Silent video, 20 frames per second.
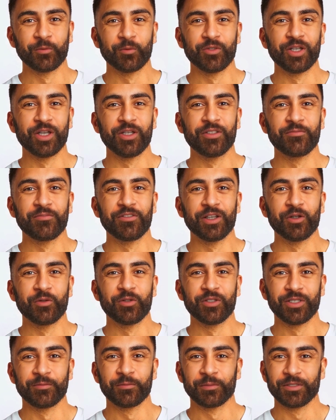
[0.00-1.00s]
which can
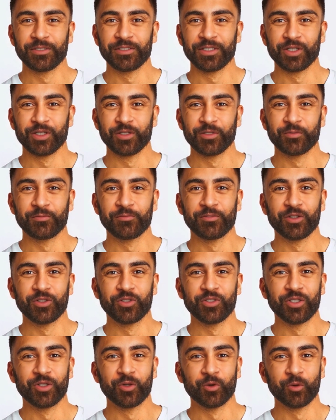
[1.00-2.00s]
vary depending on the
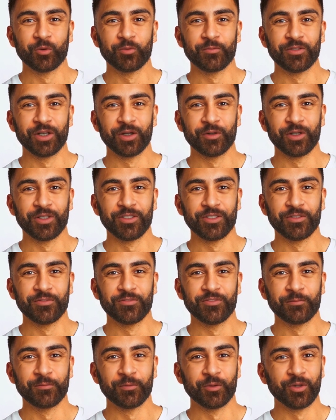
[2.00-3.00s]
version or variant of
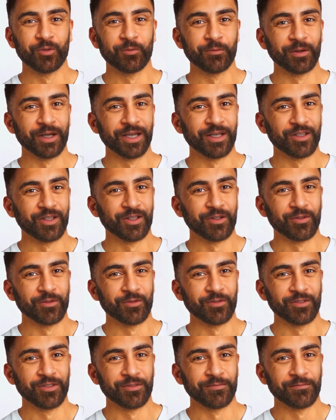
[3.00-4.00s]
the model being
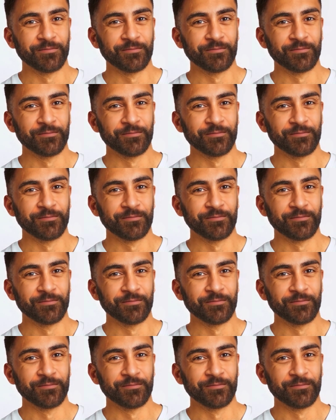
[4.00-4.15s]
used.